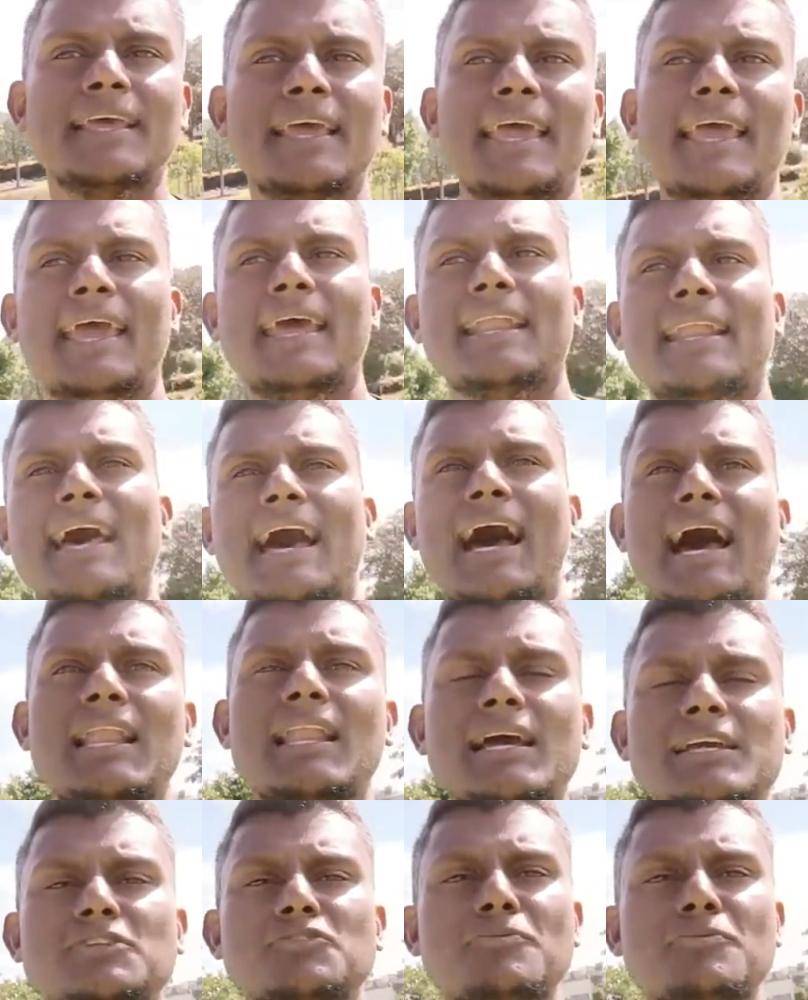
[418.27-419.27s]
and I
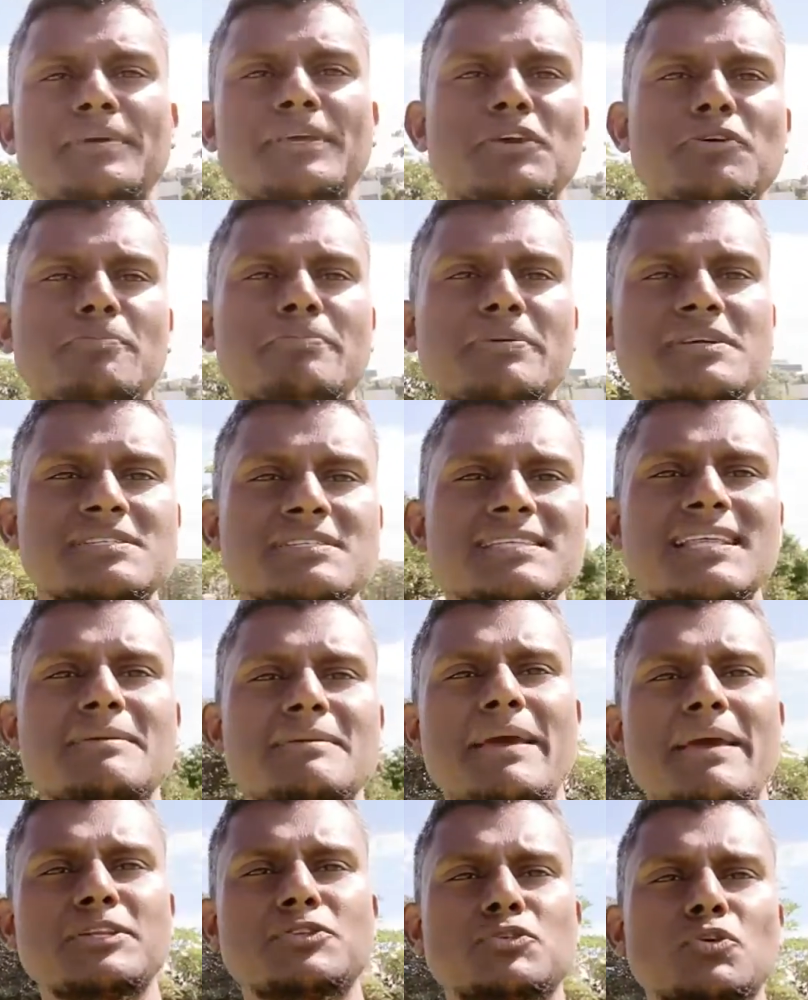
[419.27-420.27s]
like to be your personal
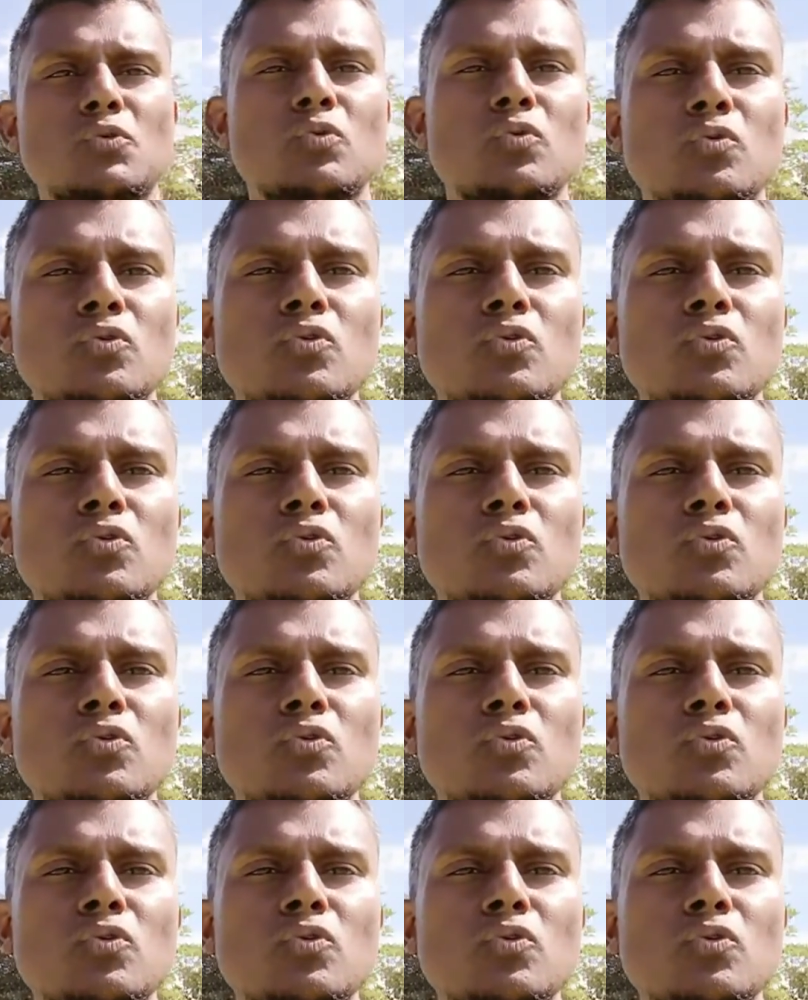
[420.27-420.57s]
mentor,